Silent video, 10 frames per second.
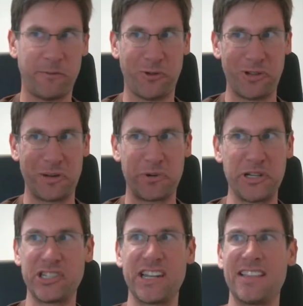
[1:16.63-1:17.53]
fully
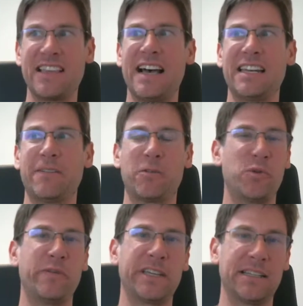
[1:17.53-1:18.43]
appreciate that. And if
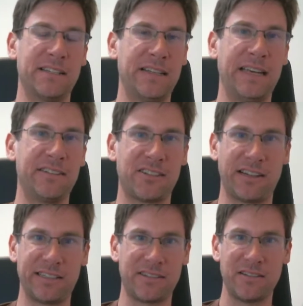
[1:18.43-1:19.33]
you're moving into data
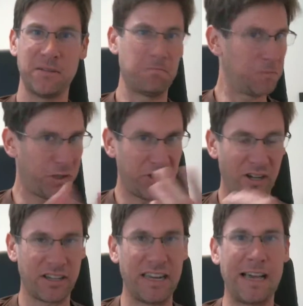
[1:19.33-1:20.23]
science, good
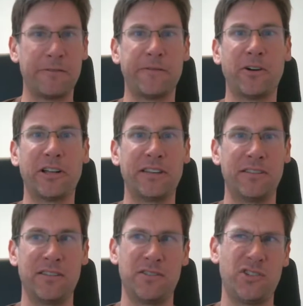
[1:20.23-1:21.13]
luck and have
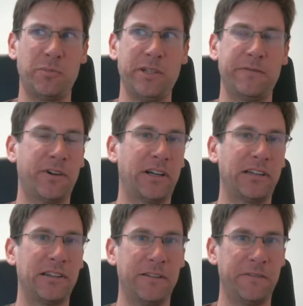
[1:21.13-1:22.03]
fun. This should be
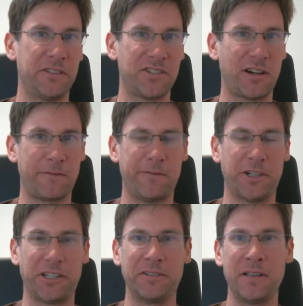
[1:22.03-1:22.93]
fun. If it's not
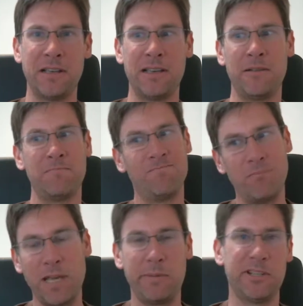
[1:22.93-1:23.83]
fun,
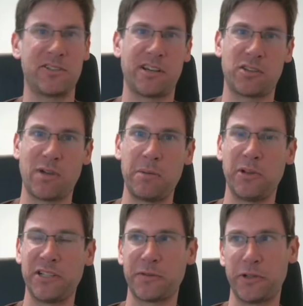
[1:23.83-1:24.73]
maybe it's not the right
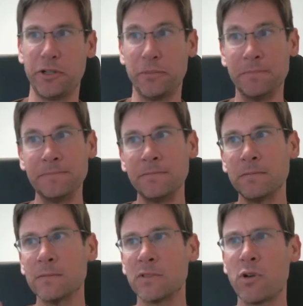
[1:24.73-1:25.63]
place for you.
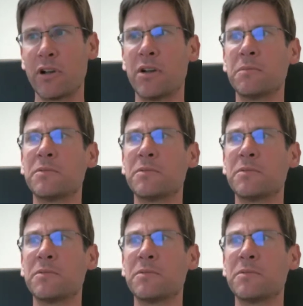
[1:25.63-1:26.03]
So